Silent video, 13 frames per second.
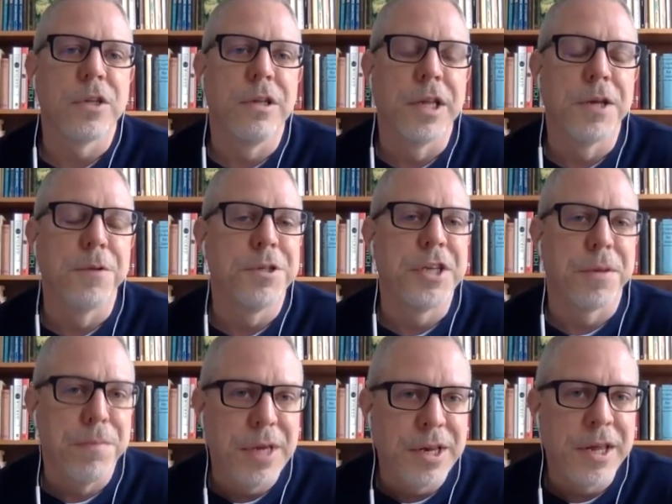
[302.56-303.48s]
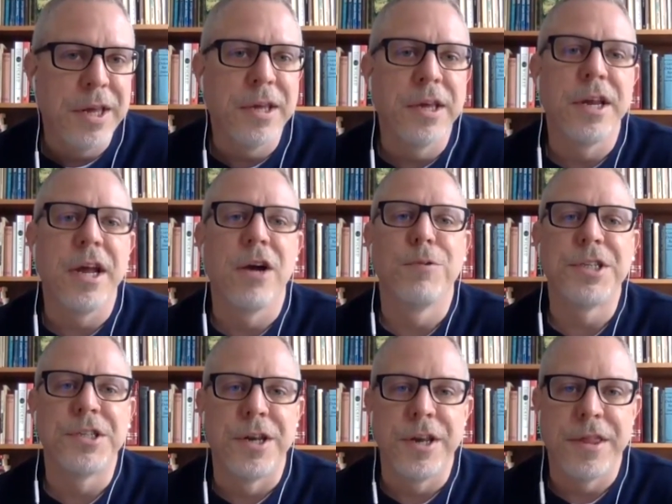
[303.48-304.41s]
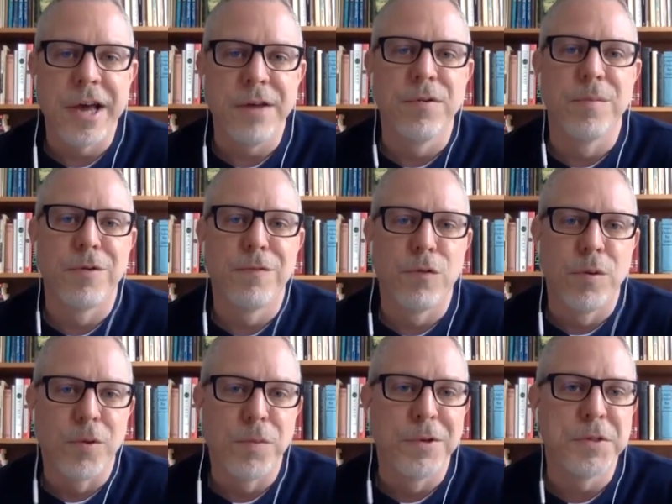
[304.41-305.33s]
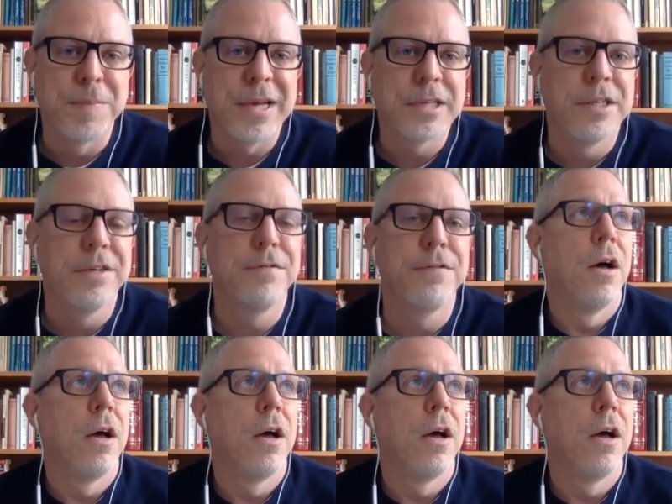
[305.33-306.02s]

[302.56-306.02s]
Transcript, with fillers: linguistic meaning and how we study that from a formal perspective.